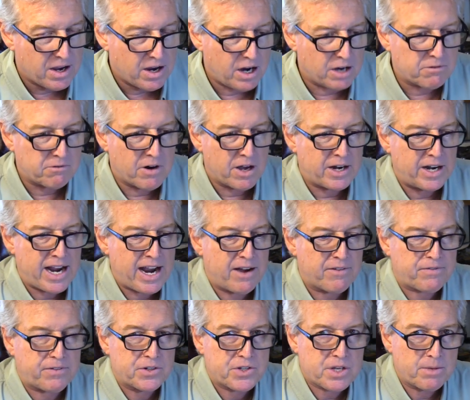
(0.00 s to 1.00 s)
on running
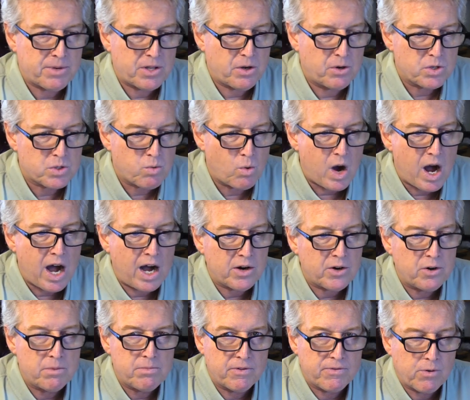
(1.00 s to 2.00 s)
out for some of those
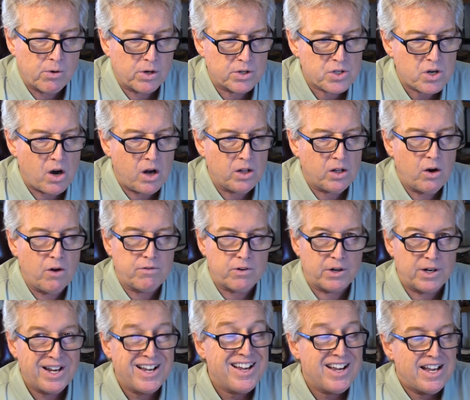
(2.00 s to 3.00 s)
wahoo before it's all
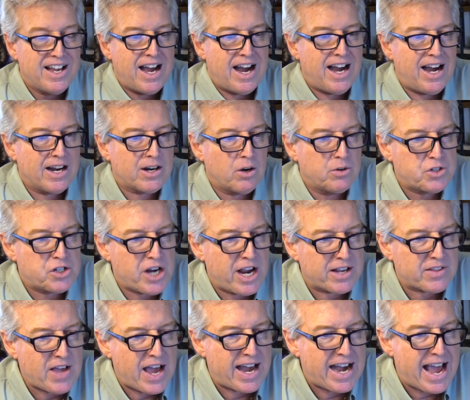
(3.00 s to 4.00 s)
over, go
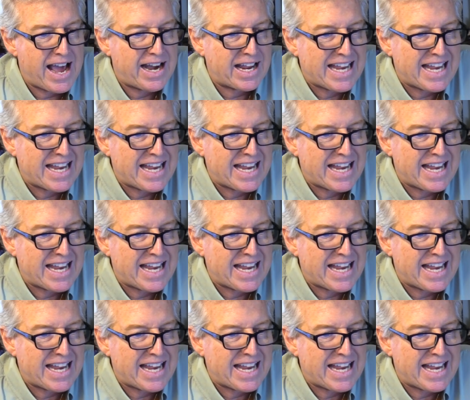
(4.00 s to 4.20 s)
check that out.